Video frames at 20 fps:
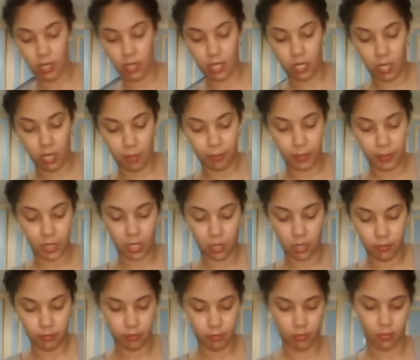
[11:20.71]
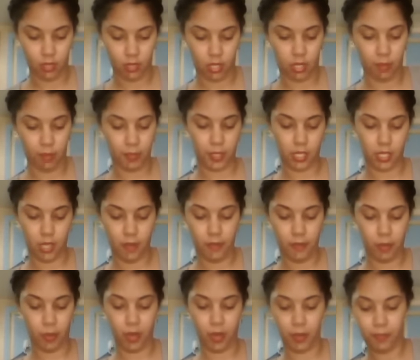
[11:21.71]
clumped. Clumpy's
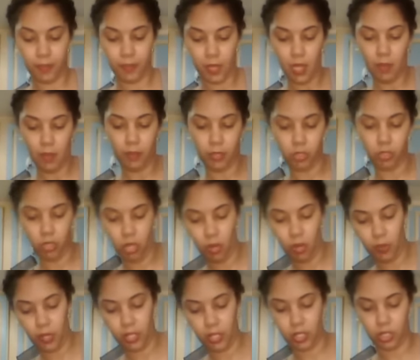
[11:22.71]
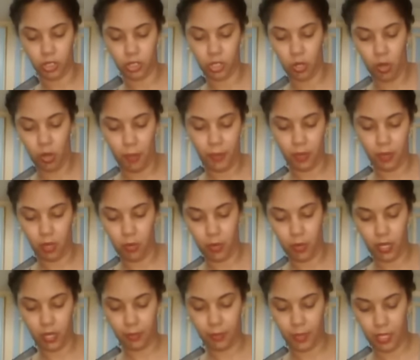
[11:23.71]
not the word, but you don't want it to show up. You don't
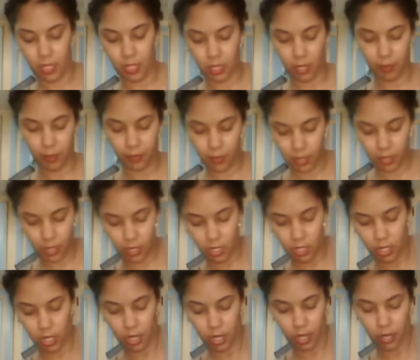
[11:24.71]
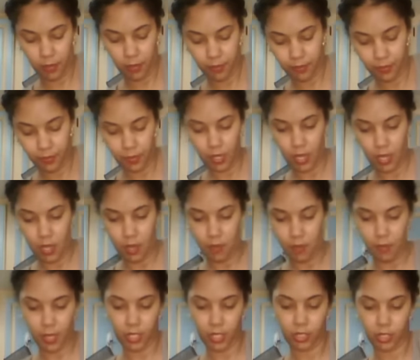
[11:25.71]
want it to be clumped in your
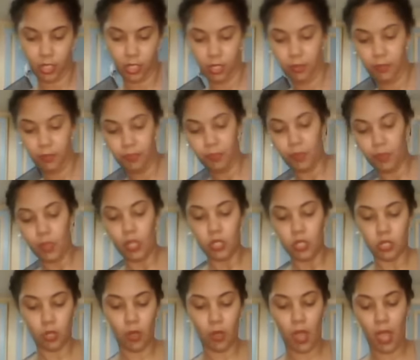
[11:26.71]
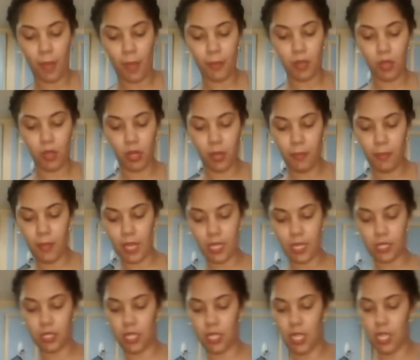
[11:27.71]
mixture. So I'm going to
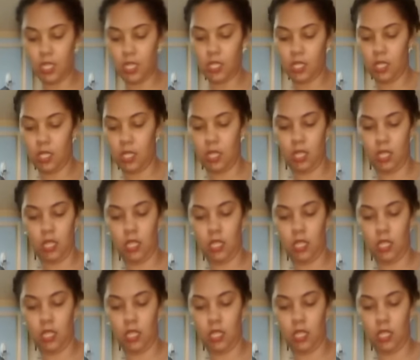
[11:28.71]
mix this.